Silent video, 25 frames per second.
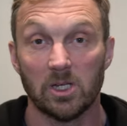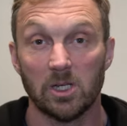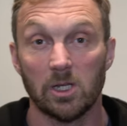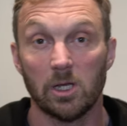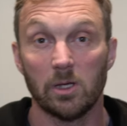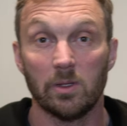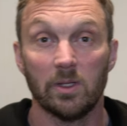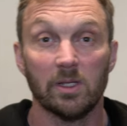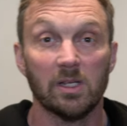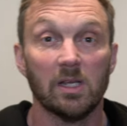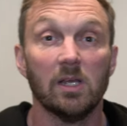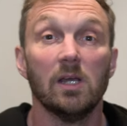I
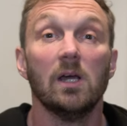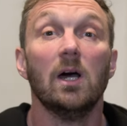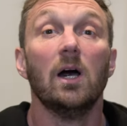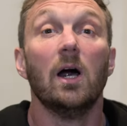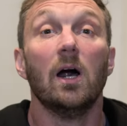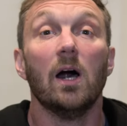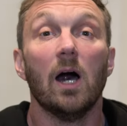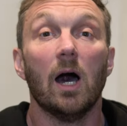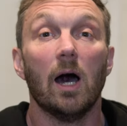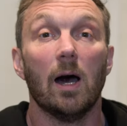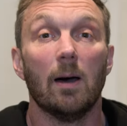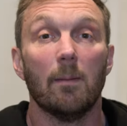know that
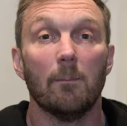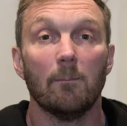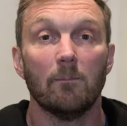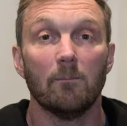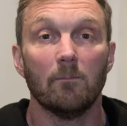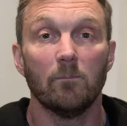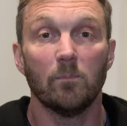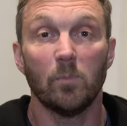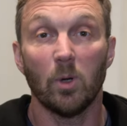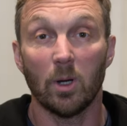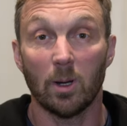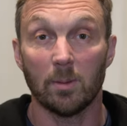
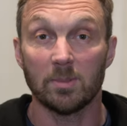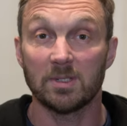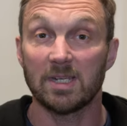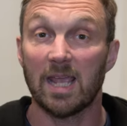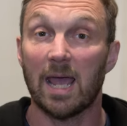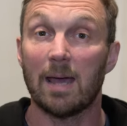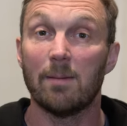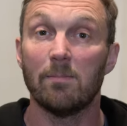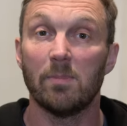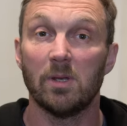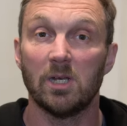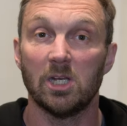pull-ups
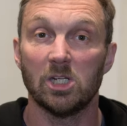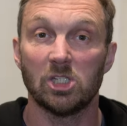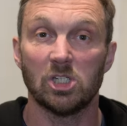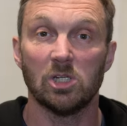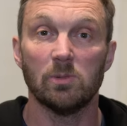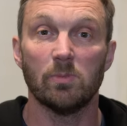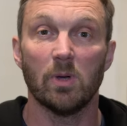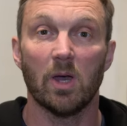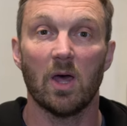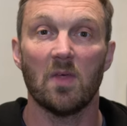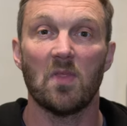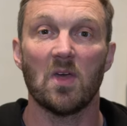can be an
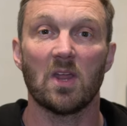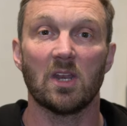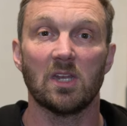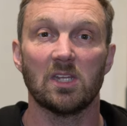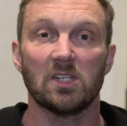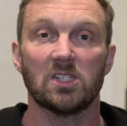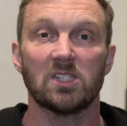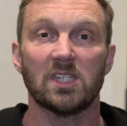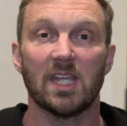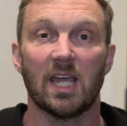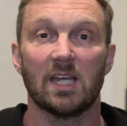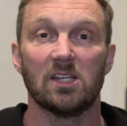issue, but I
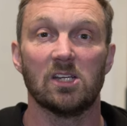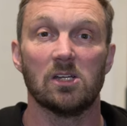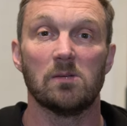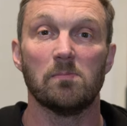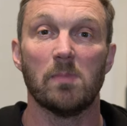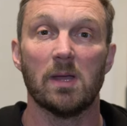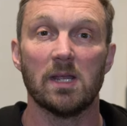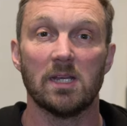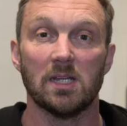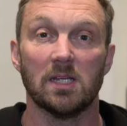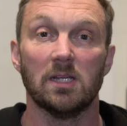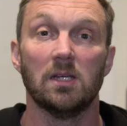think the
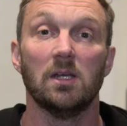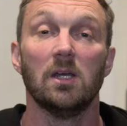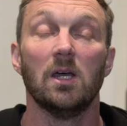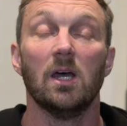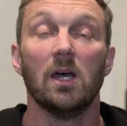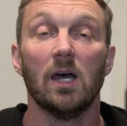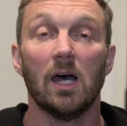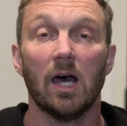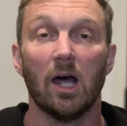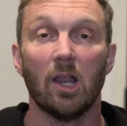standard made it